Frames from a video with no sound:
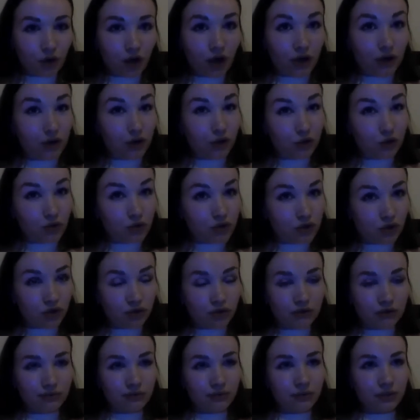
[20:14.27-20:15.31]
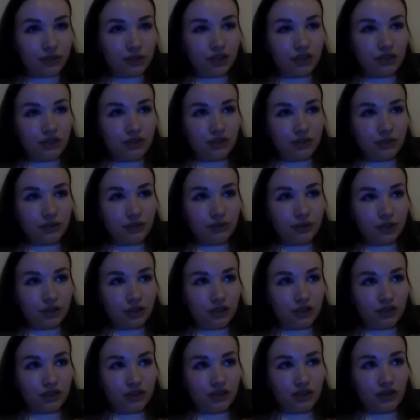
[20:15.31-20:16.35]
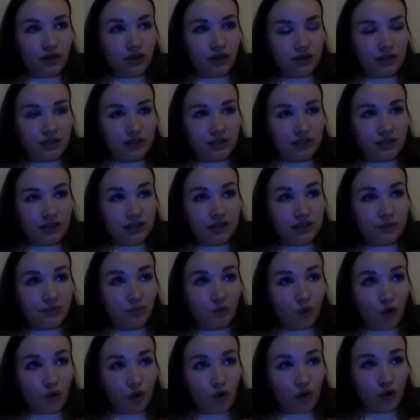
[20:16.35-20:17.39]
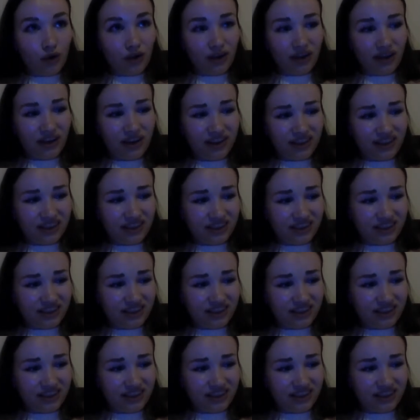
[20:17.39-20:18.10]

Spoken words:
I knew what sort of questions they ask. It's more like,